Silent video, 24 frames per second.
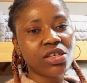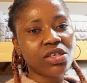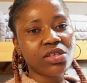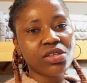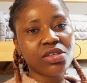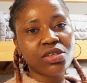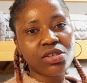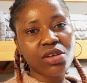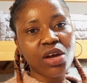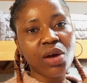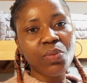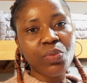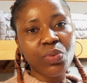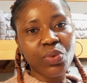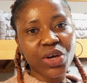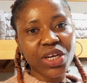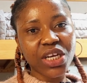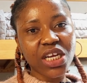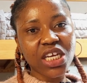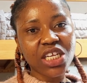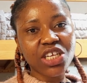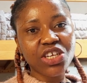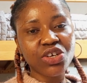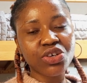someone
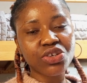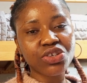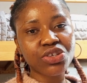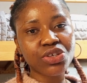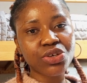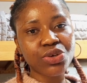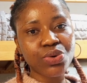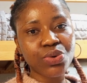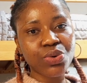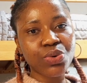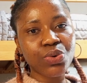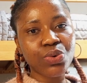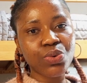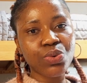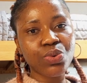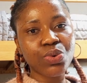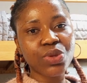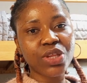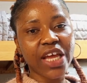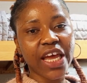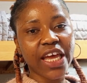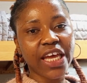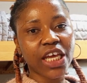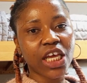in your school,
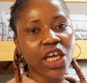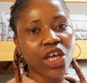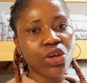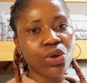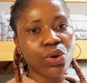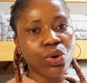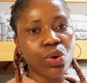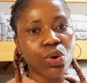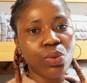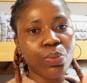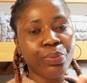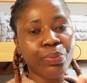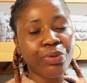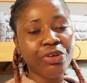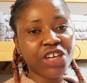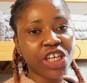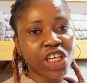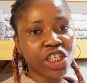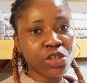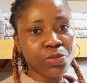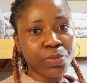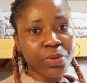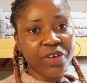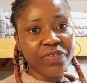like your
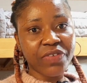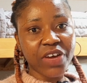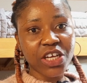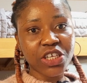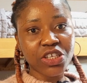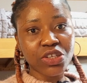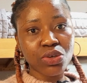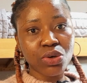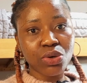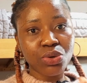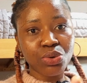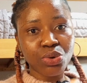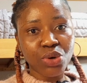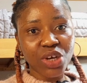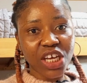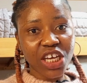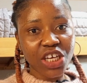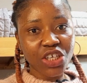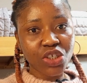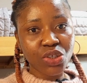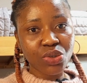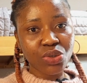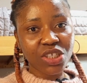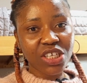project supervisor, your
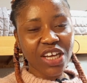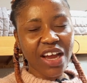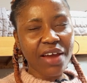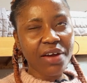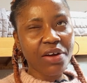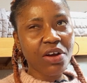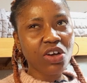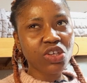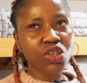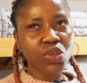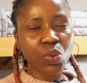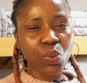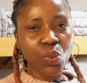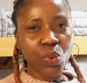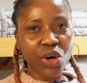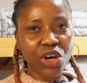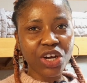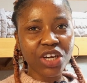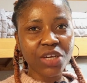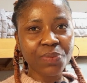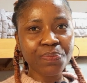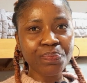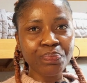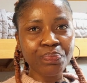HOD. I got
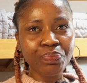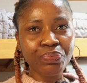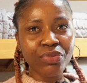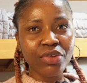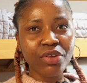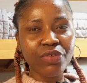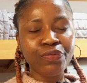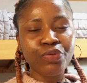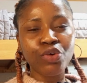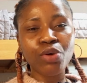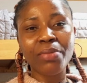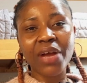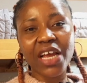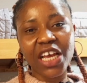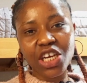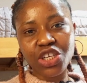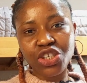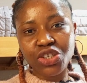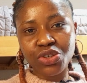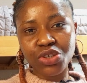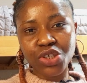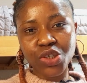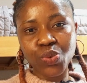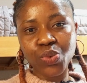one from my
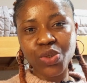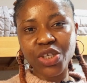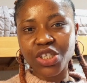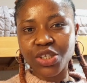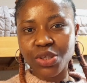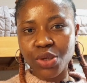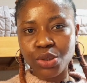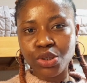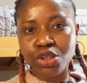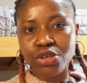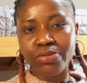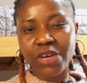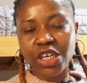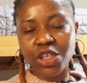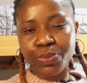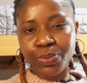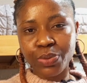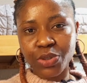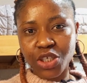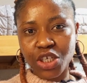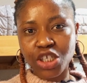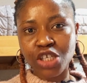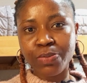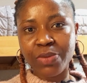HOD, who is also my
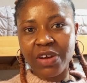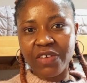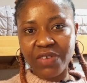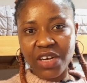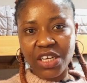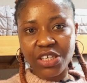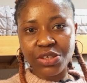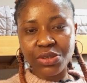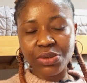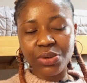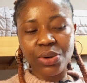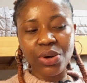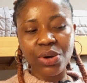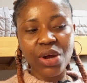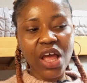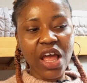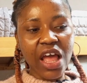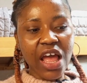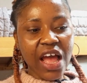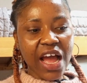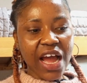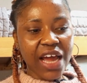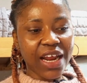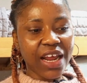project supervisor,
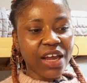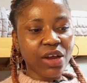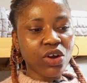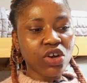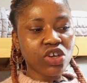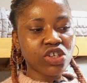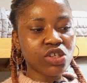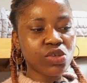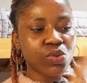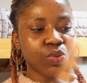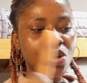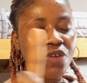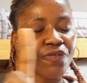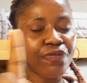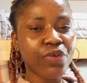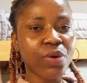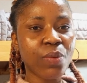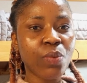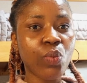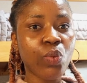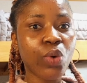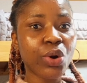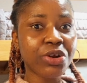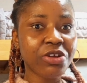and I got one
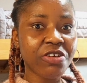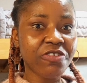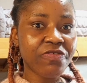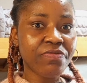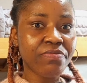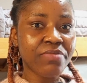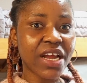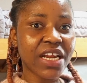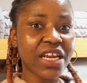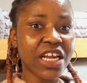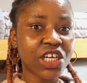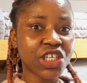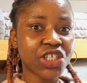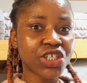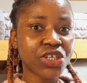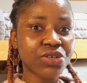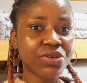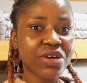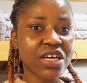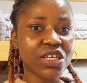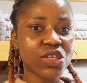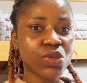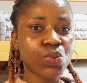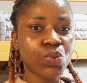from one of my
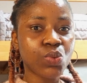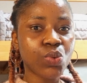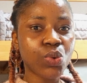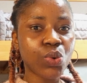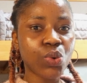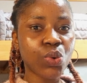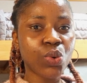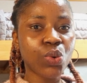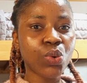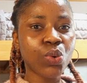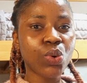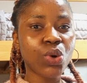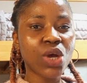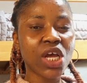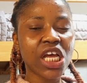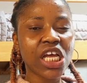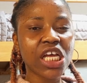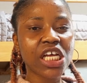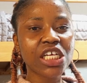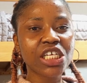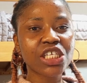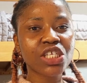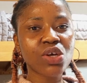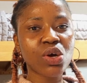lecturers, who
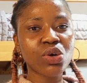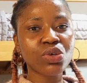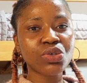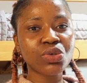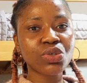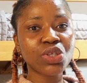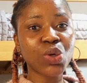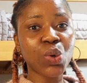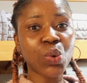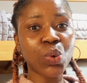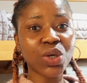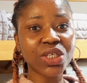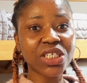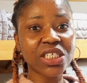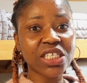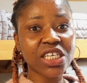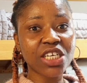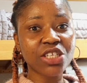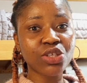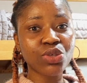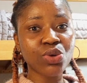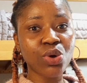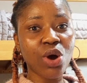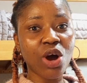is also the
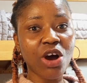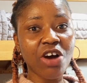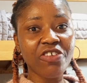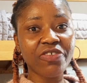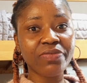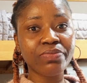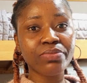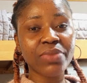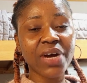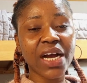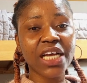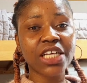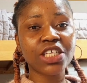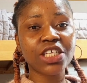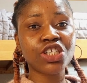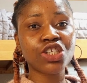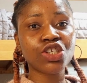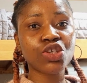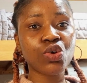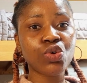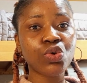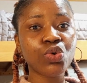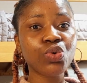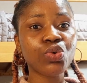coordinator of my
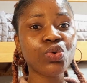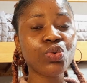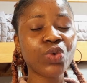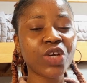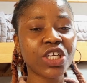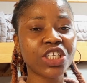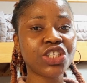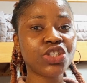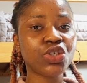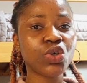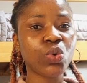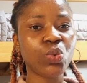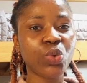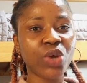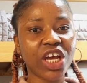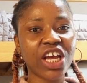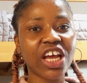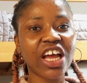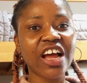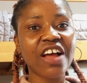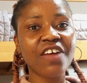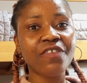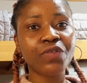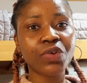school radio where
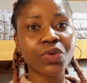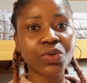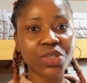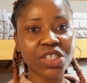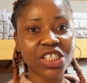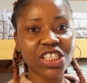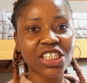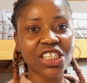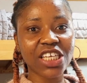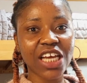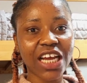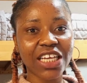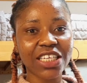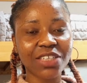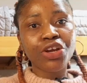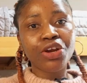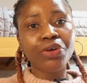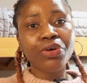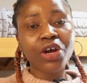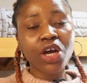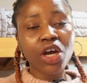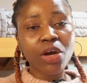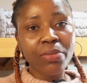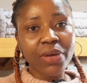I volunteered.
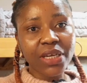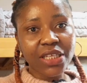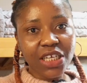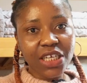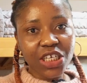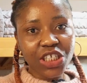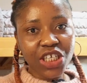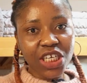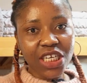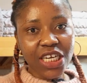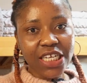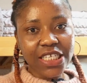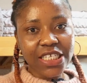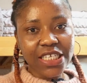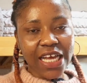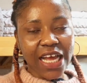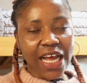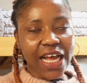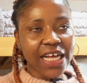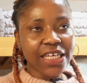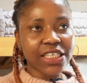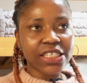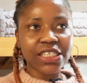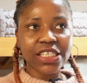Your recommendation letter,
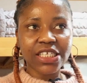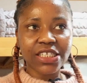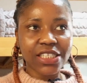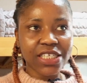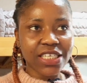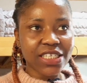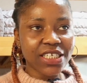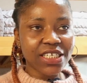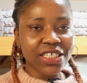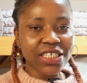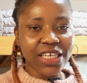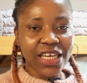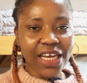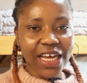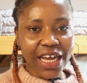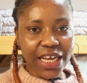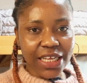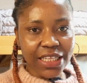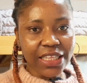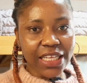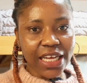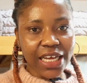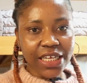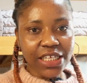as stated in the
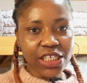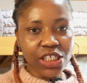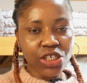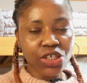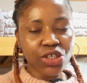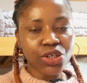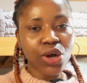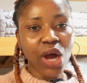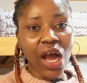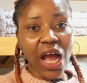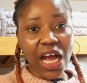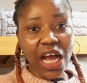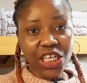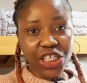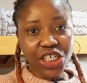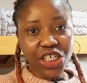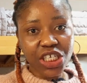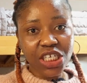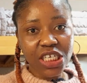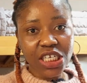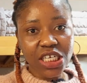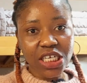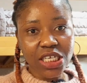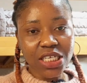guidelines, you don't
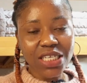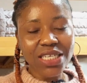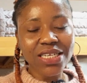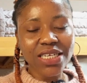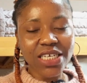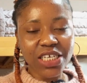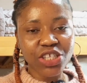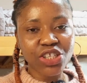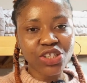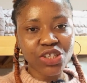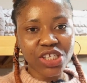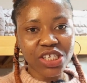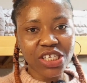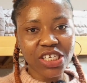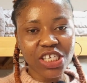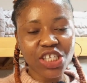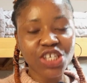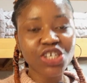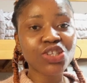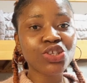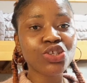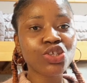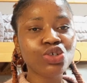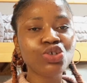actually need to see it.
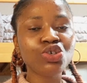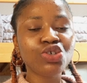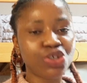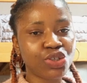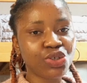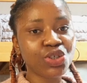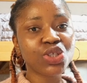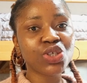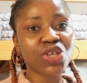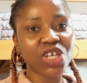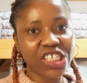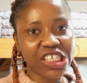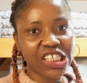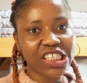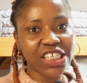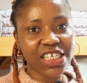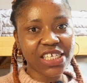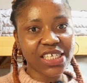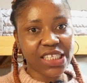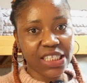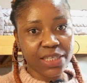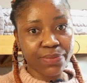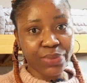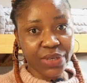You should not
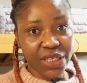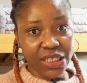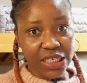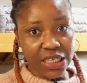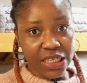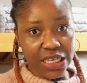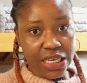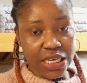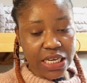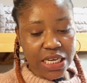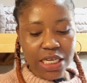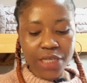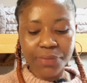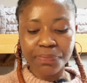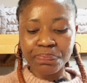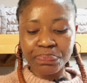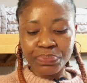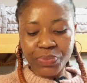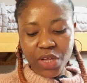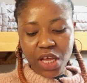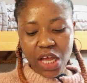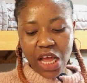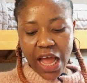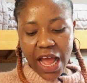see it, basically.
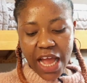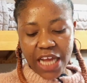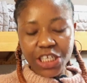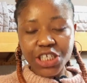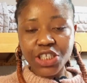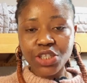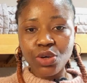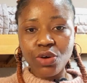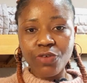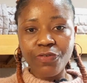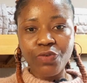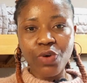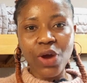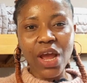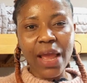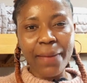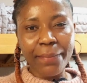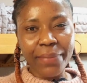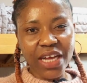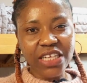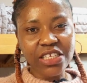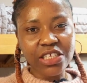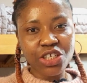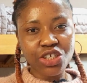And for
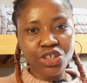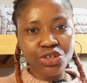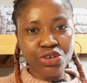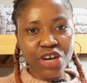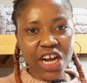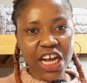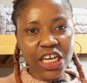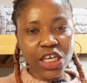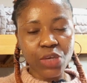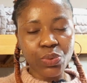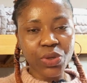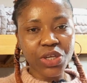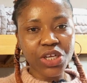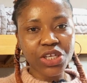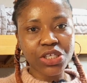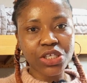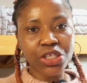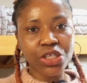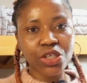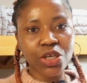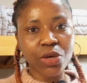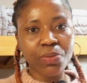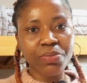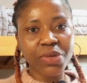embassy track, we need to
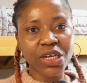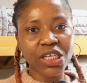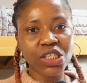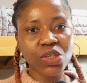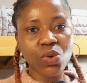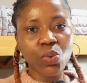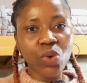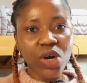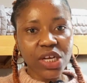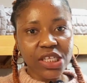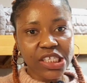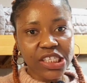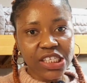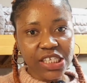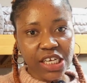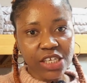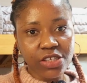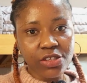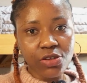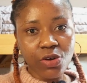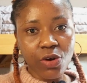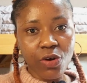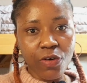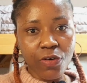submit one set
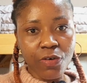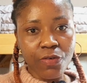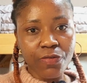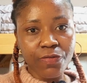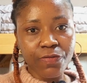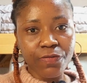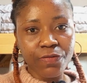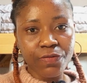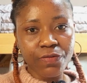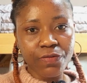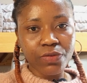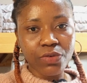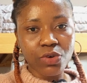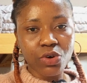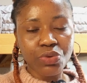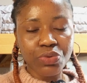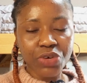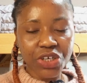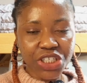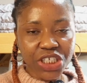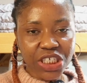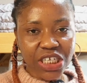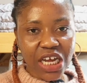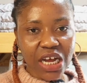of
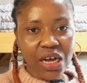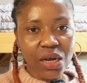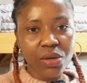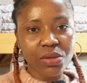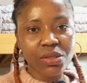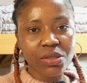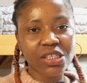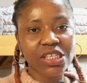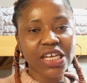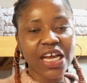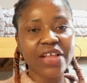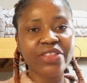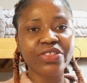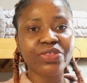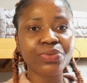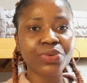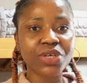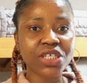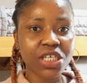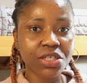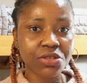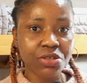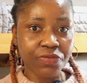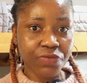originals and three
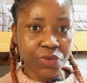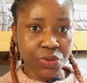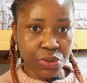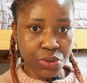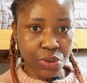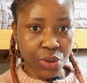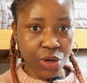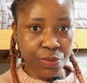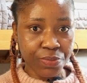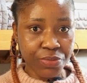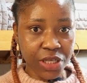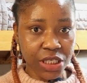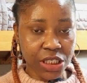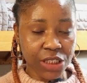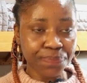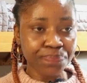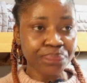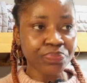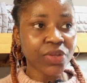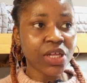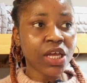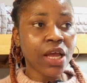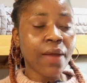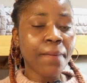sets of photocopies,
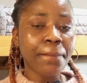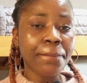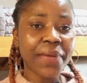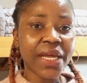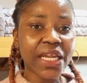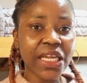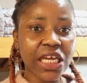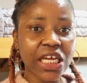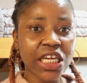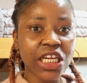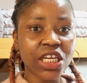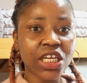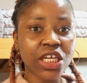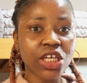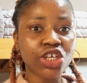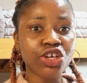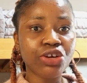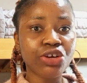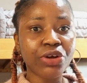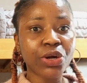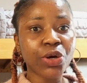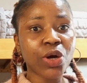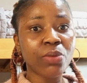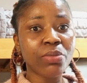meaning
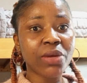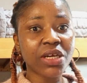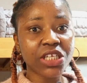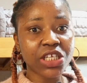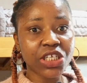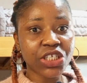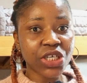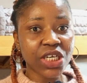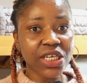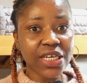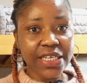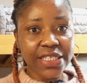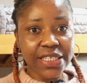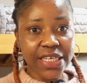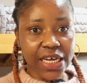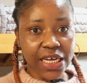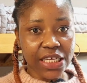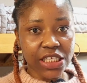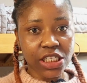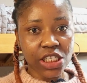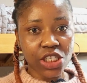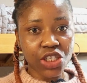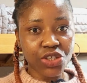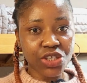your recommendation
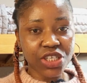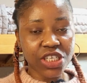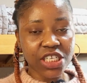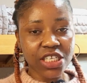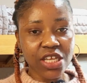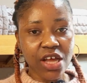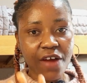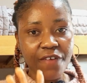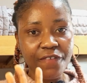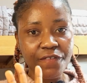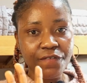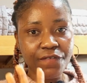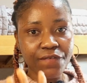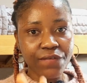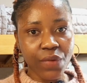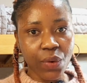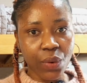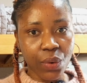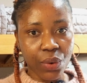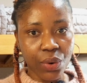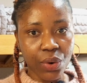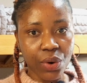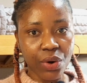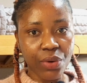letters, you need
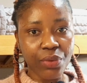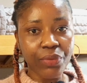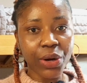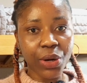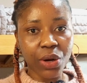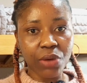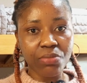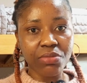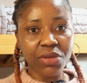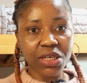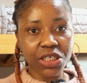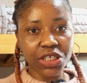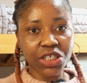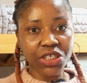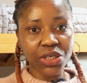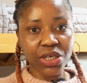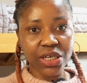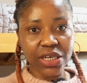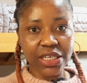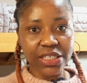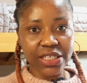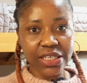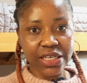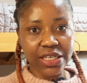four recommendation
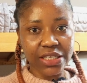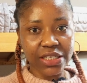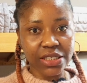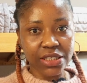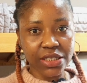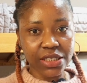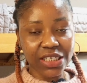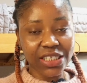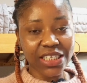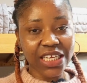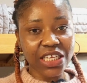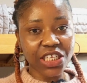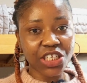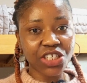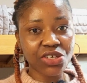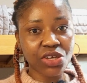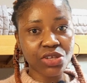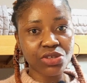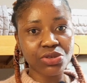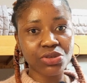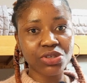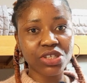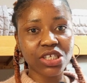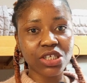letters in
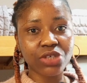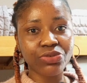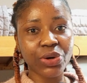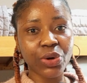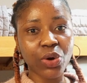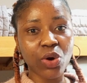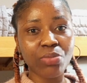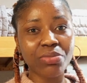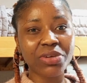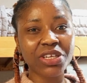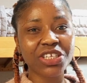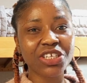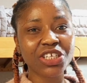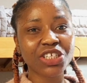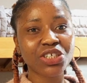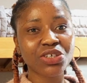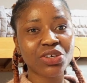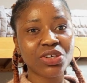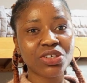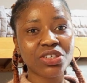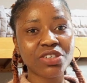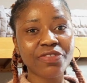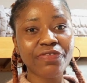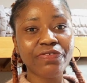addition to the
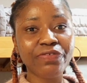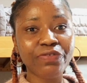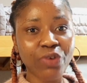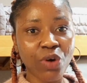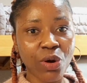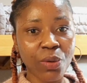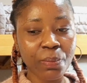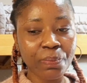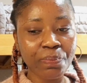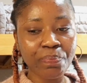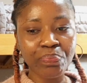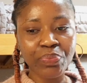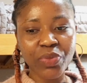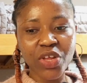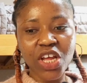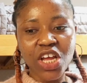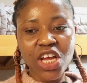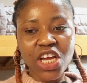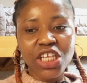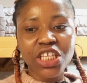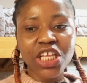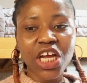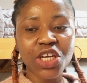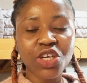recommendation form
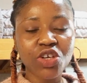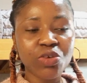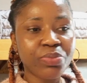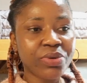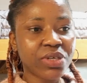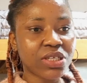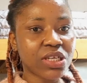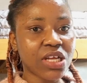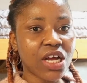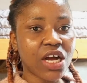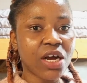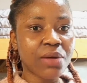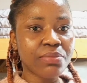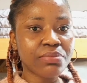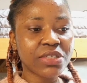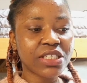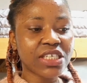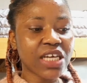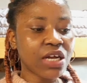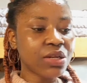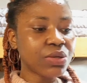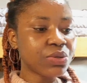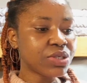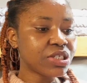that you'll be
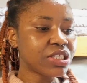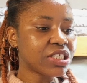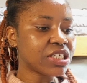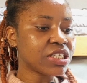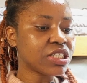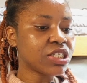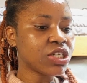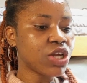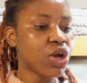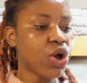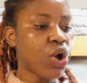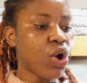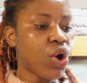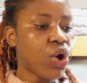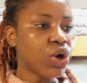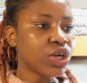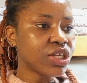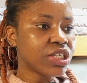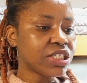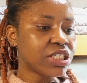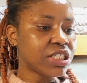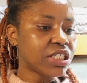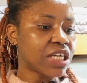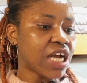downloading
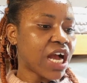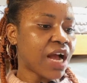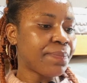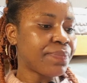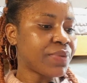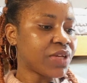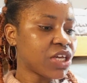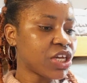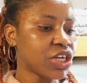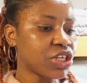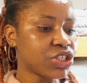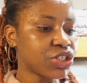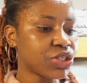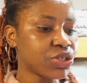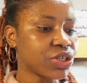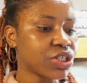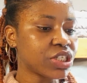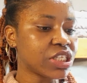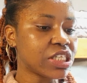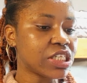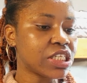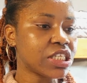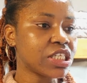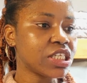on the
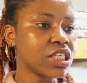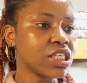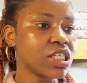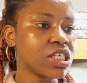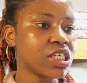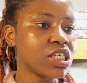application,